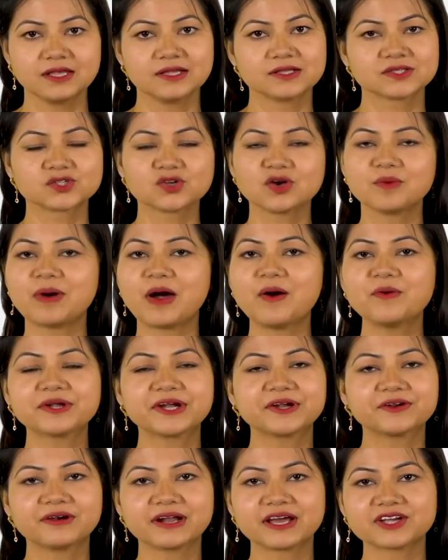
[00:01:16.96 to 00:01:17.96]
So about
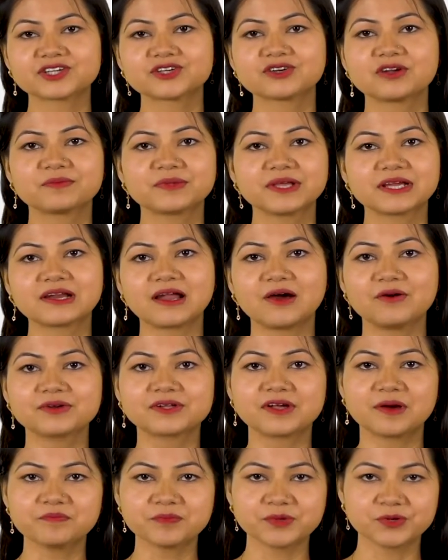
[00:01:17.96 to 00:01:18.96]
introduction of the cloud
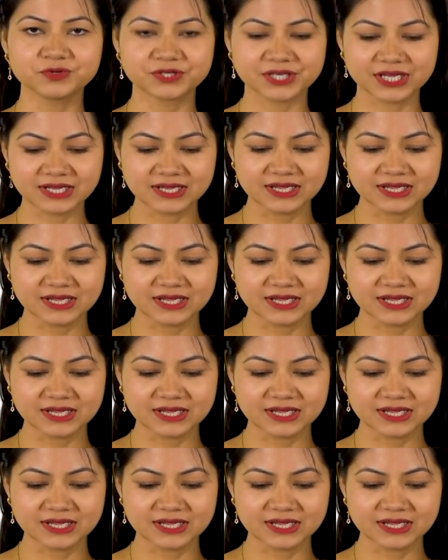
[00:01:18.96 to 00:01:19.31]
computing,